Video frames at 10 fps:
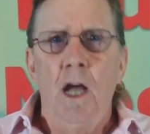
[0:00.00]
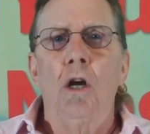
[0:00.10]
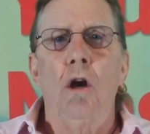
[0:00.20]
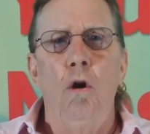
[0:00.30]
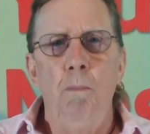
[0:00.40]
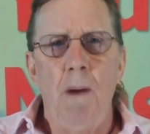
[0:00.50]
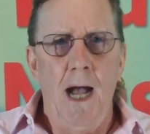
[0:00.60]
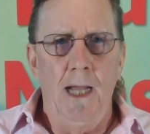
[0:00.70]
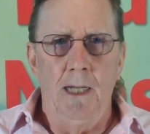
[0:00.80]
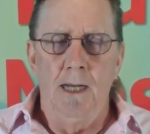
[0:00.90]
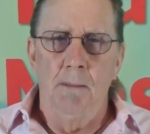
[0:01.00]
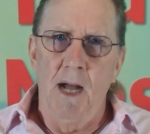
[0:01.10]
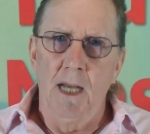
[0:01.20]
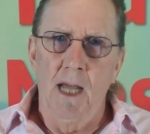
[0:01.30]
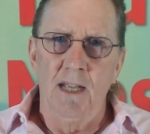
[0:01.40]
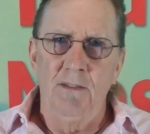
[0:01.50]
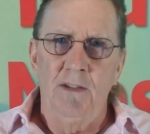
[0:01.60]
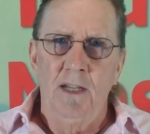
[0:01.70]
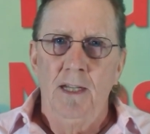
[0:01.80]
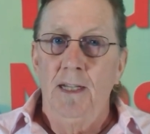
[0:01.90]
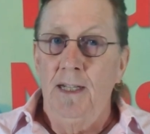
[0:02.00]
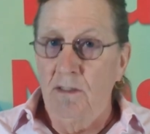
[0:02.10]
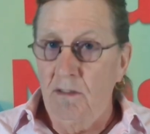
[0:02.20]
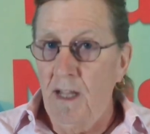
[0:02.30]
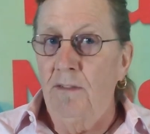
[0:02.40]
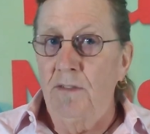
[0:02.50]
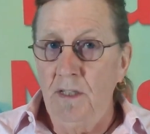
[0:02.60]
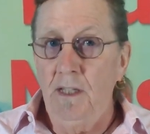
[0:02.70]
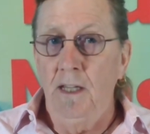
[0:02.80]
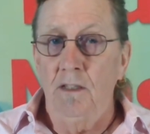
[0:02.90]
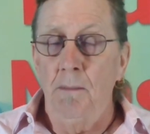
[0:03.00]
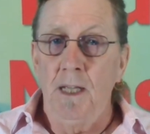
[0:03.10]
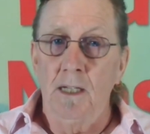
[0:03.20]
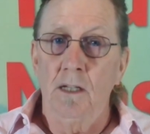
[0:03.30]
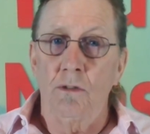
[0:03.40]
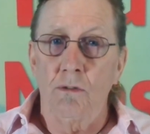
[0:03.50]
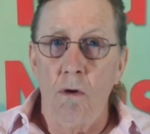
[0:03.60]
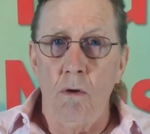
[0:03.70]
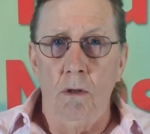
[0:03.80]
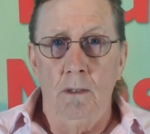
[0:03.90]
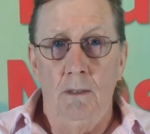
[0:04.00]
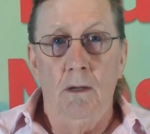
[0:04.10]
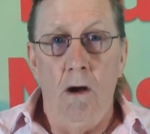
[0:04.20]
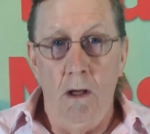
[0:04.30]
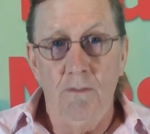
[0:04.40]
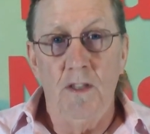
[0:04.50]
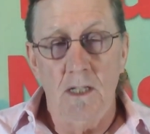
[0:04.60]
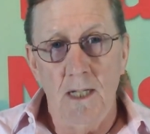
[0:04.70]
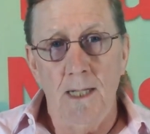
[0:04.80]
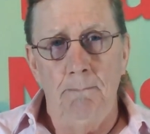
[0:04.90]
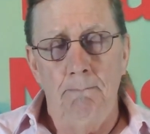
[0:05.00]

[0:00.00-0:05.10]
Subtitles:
co-pilot in my life instead of seeking to be in control all of the time.